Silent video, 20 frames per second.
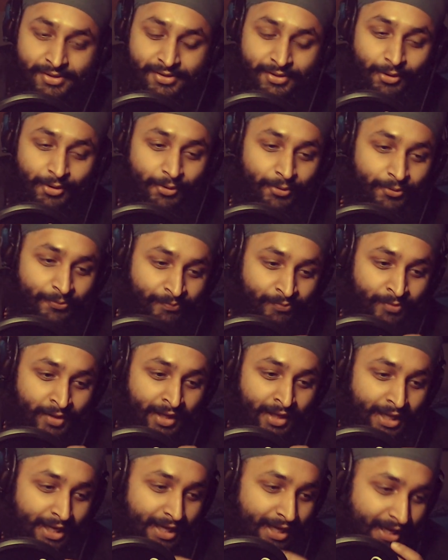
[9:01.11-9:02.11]
So,
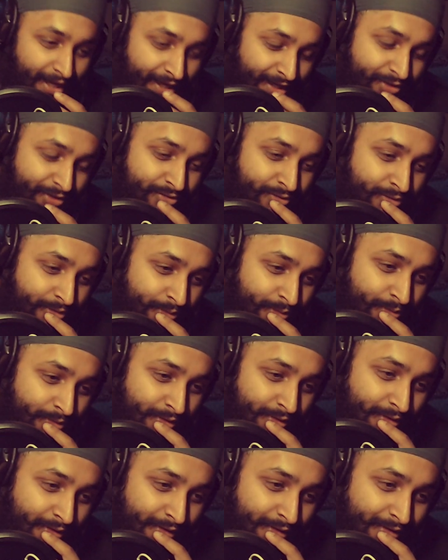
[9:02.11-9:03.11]
Andrew
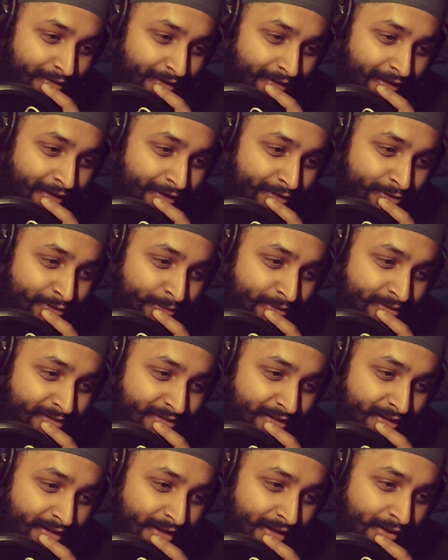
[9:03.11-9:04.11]

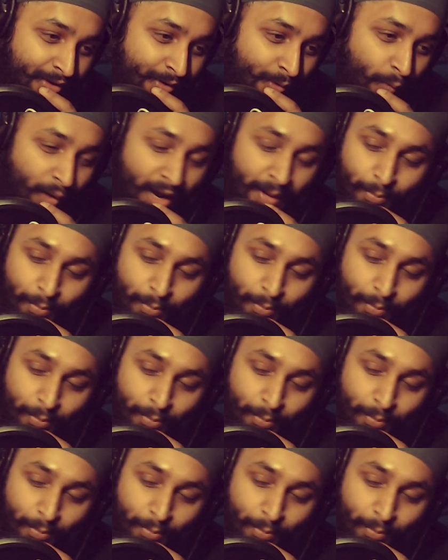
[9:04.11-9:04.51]
is a white